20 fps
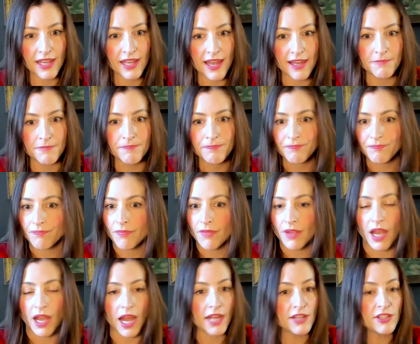And
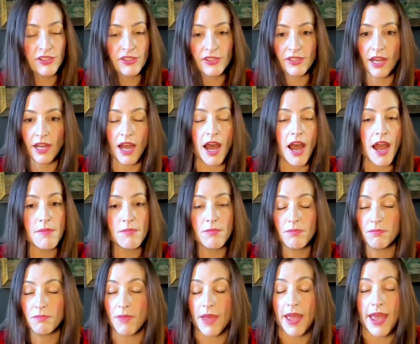
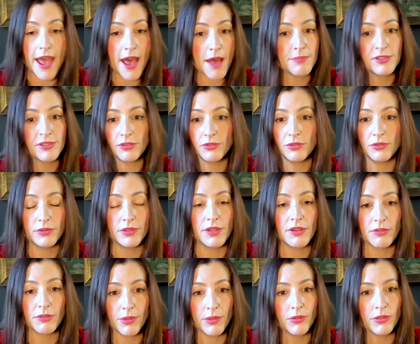I'm absolutely
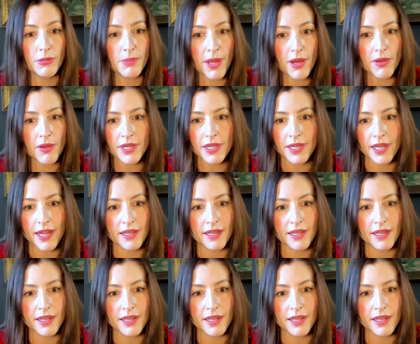thrilled about it.